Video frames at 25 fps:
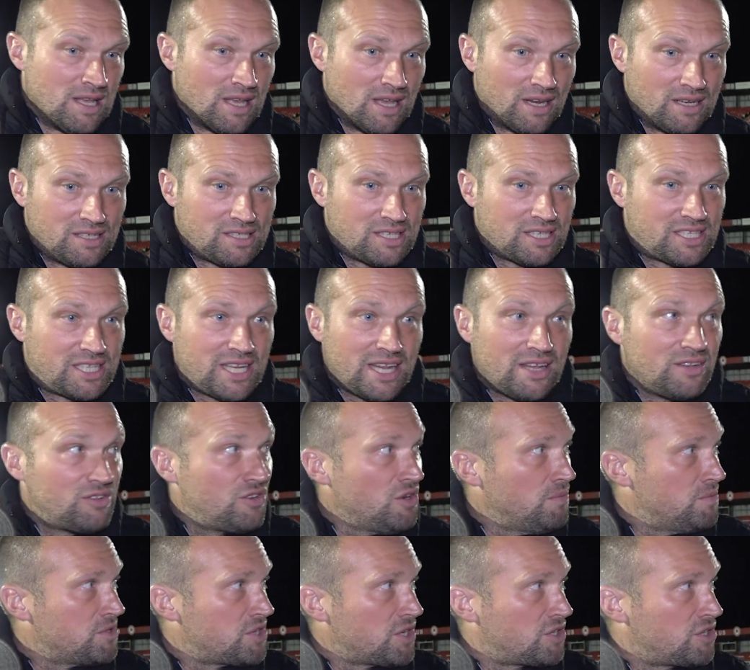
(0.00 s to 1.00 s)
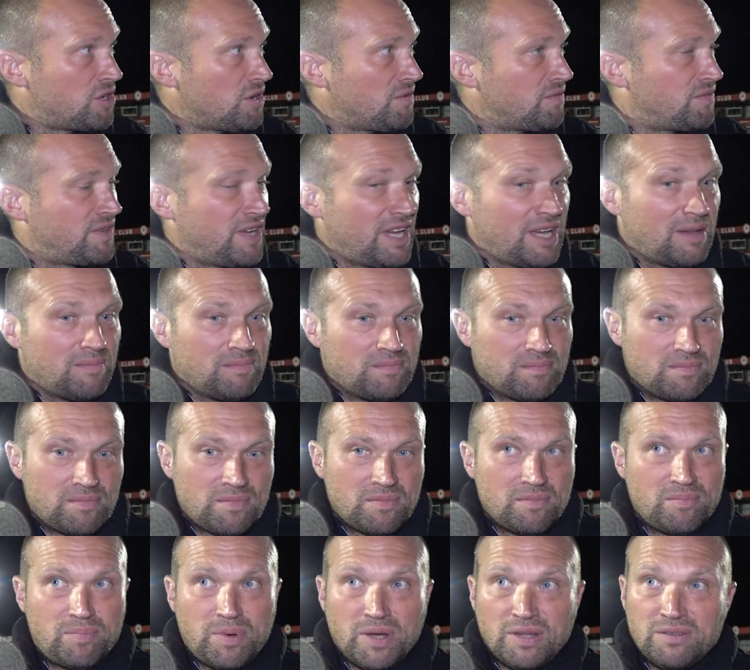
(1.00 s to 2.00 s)
And as I said too, it was a tough game.
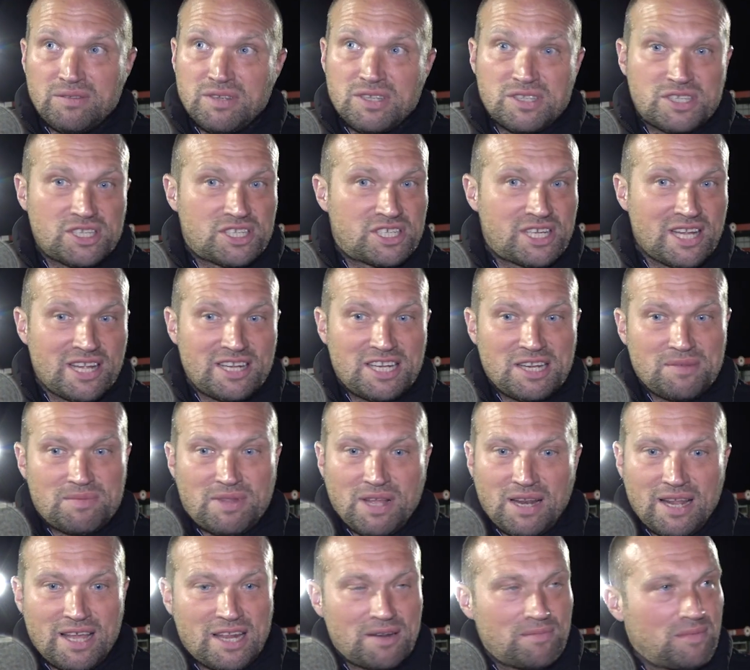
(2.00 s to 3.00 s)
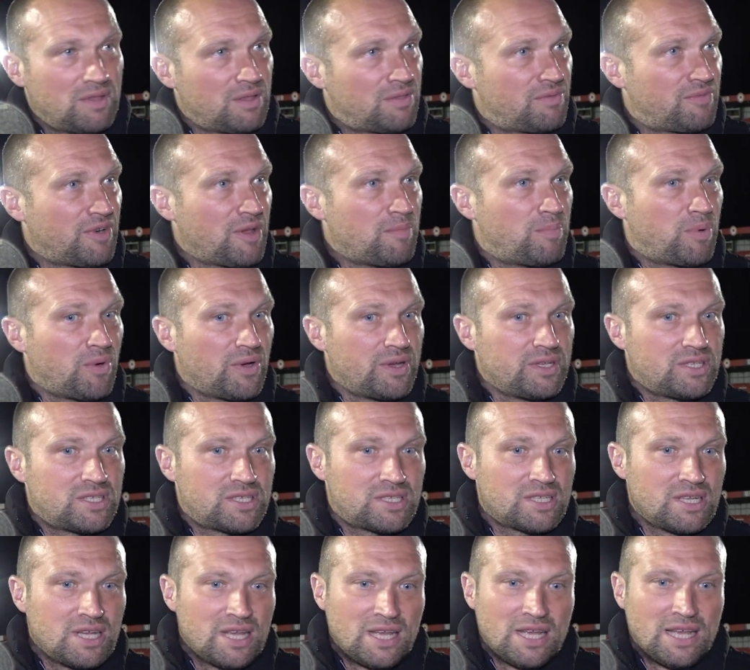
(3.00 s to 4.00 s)
But as I said, you're delighted with the 3
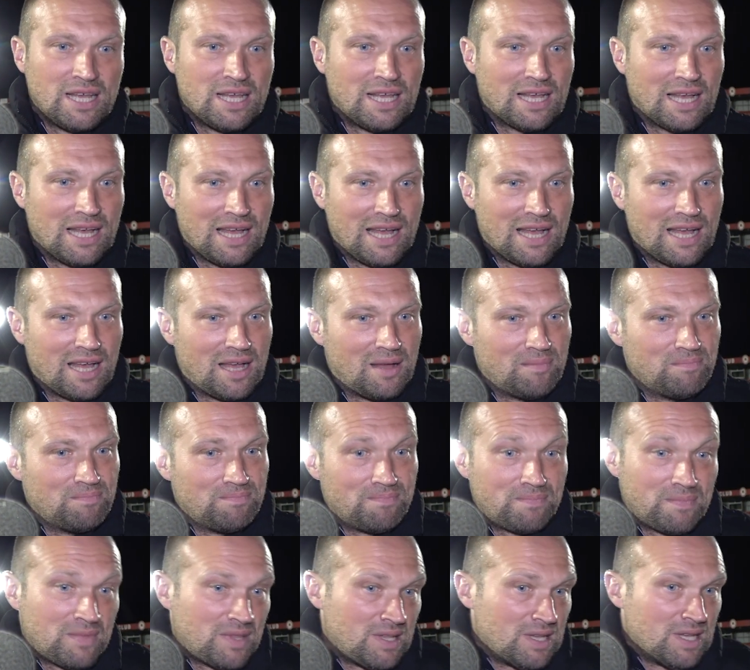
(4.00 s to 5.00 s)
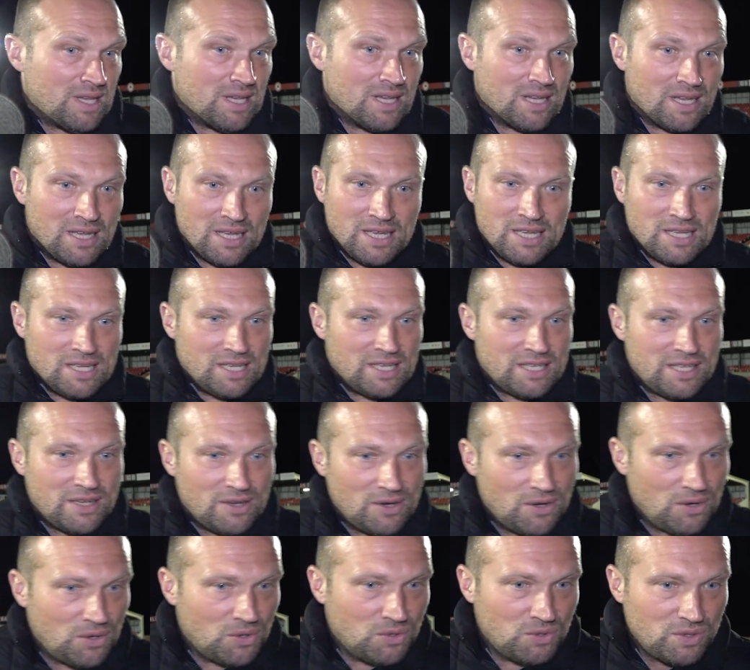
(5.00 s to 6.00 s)
points.
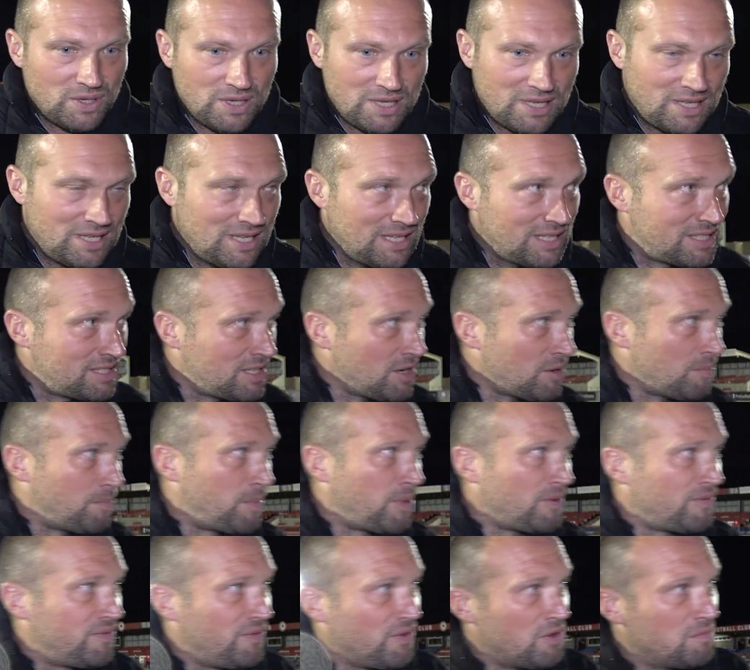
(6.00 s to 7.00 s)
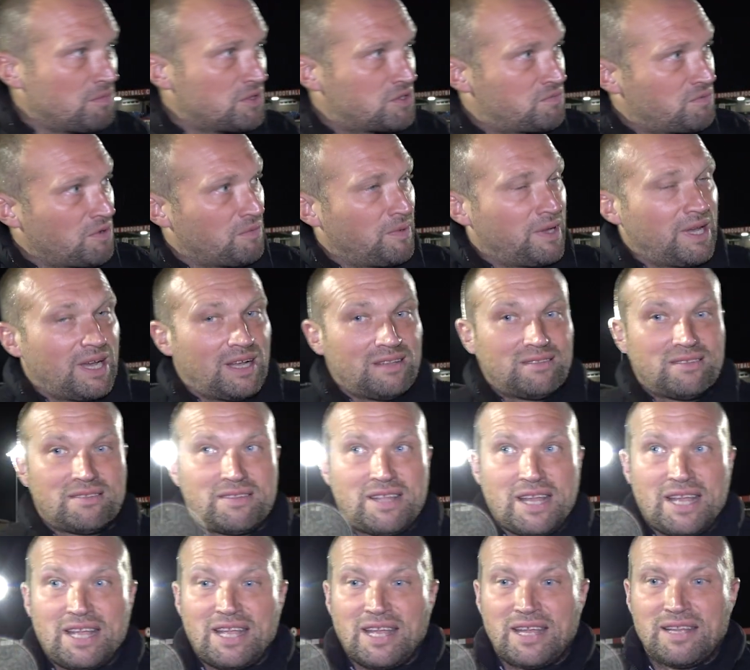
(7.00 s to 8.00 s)
You know, it's a performance where we had to
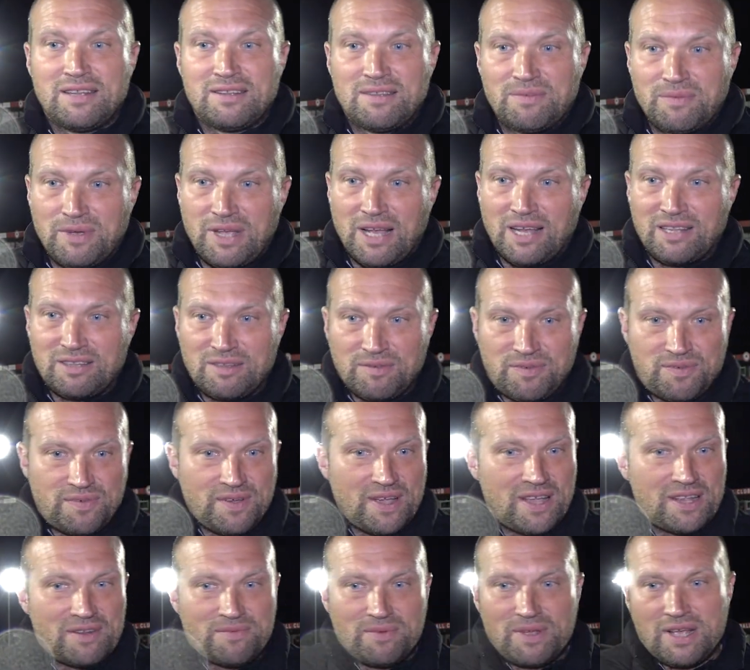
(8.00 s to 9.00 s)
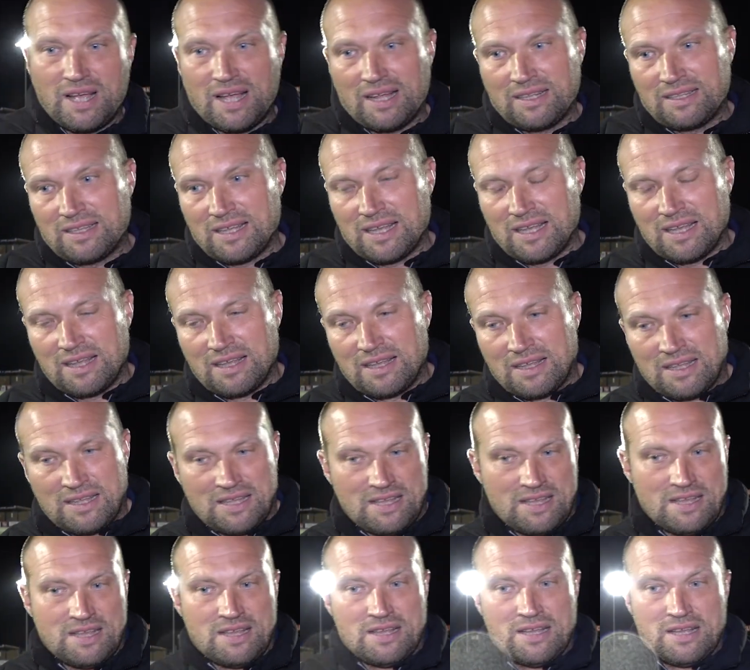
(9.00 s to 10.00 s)
dig in, we had to fight, we had to,
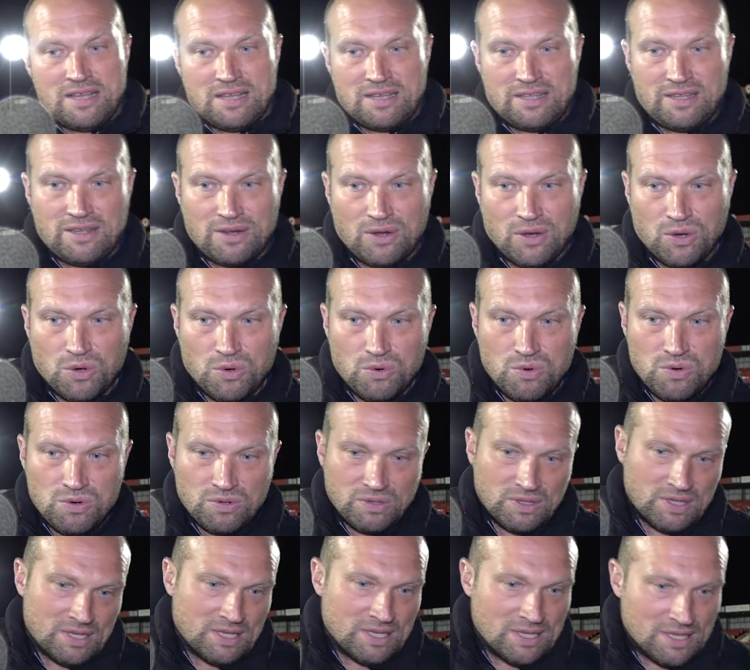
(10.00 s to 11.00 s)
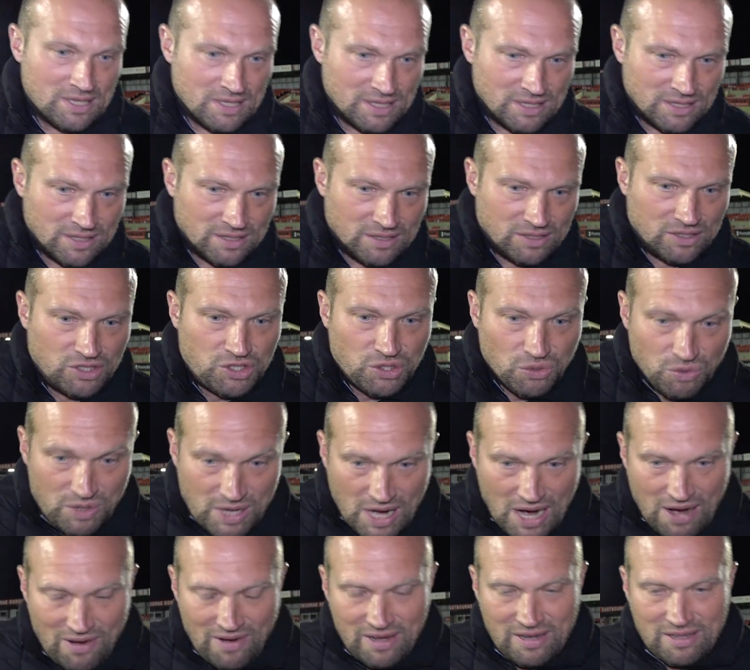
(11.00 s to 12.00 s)
you know, show
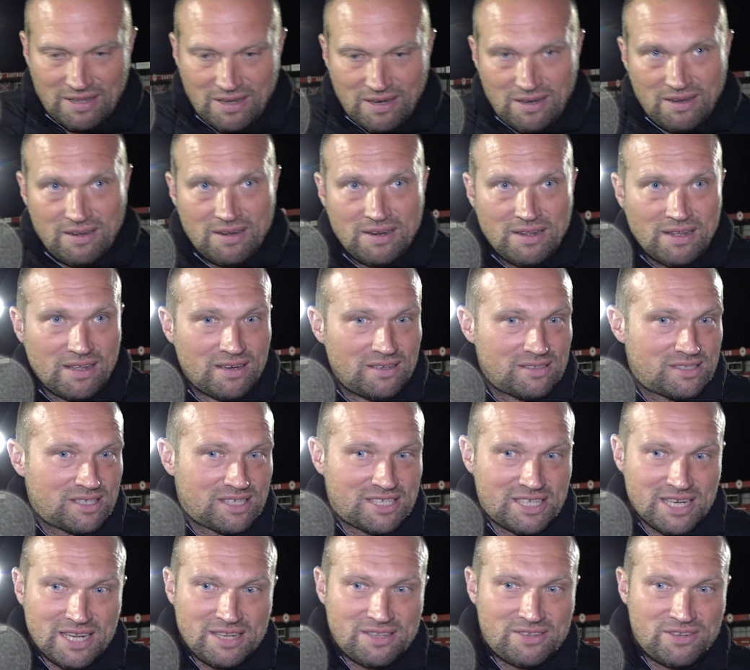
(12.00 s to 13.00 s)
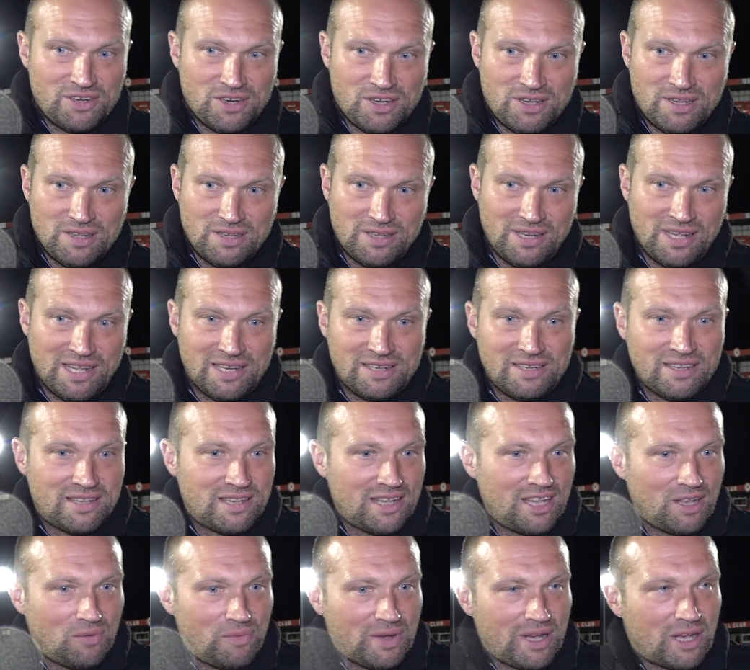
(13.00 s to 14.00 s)
character. And as I said too, at the end of
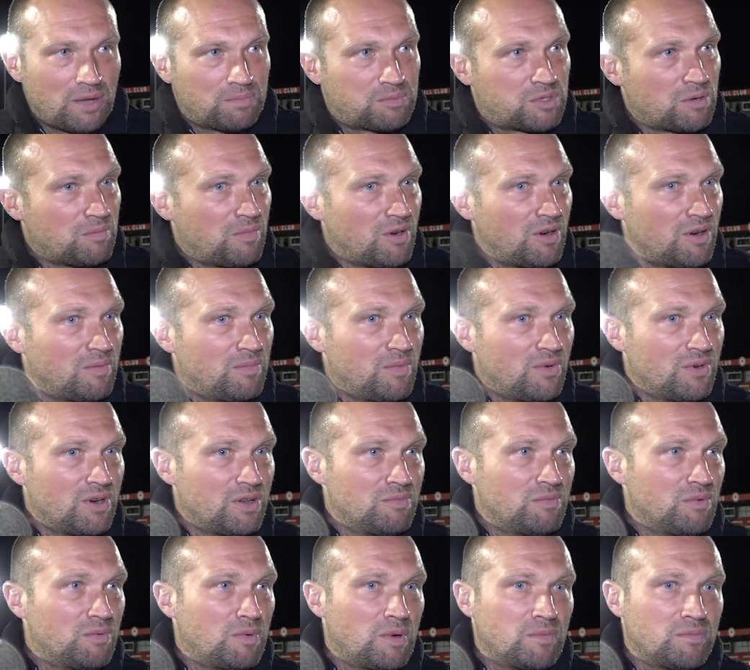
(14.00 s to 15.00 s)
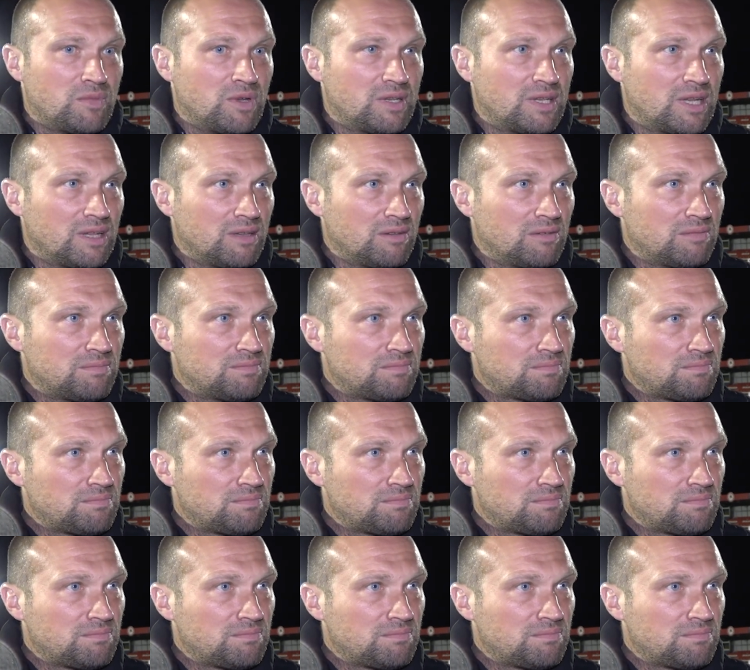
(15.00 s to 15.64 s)
the day, you'll wake up tomorrow morning with 1-1-0.